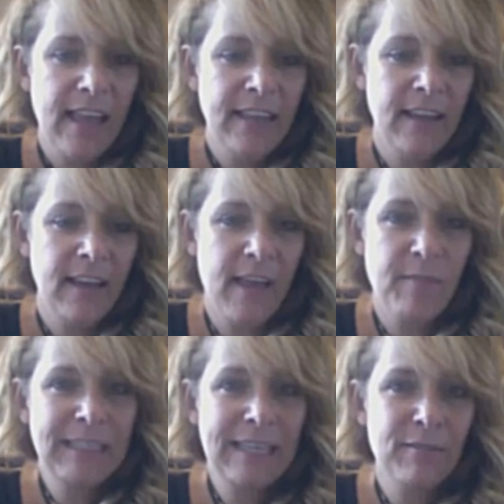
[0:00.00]
Yeah,
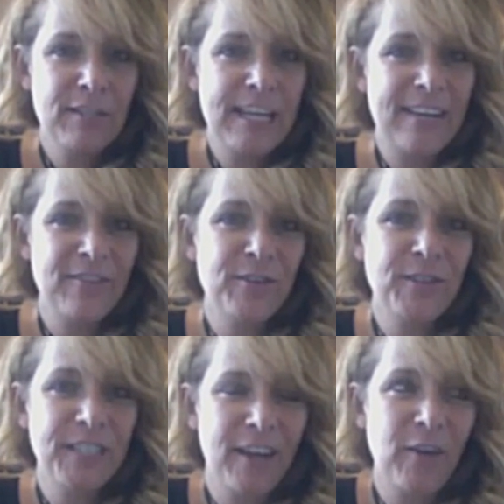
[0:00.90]
happy Labor Day,
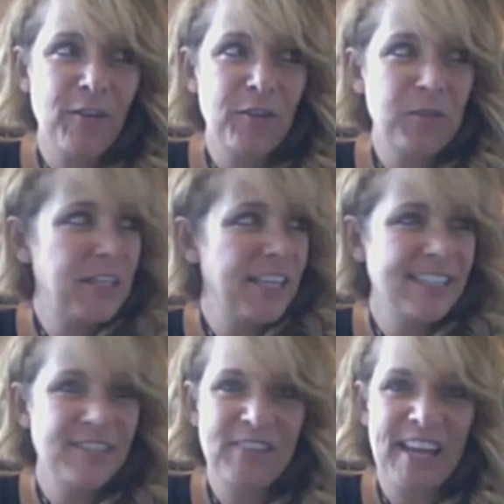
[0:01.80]
everyone. I hope everyone gets
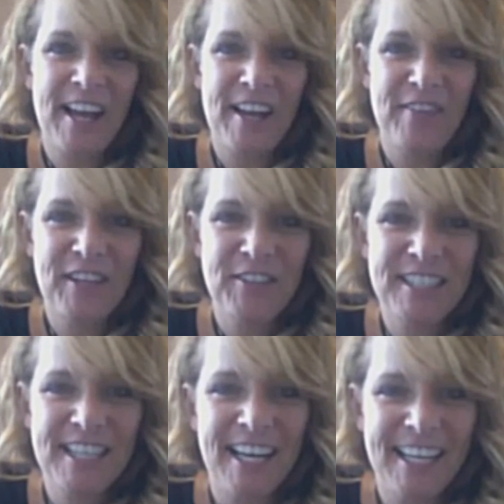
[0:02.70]
some time
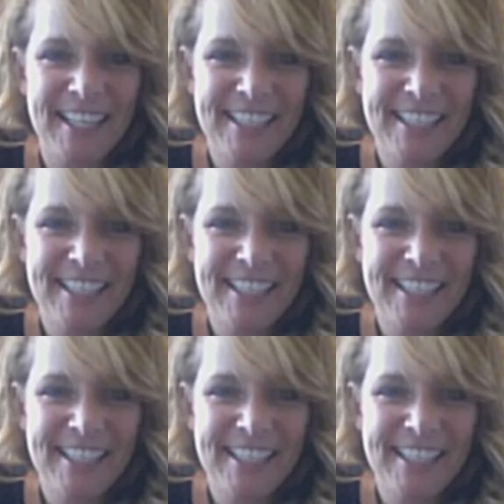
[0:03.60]
outside.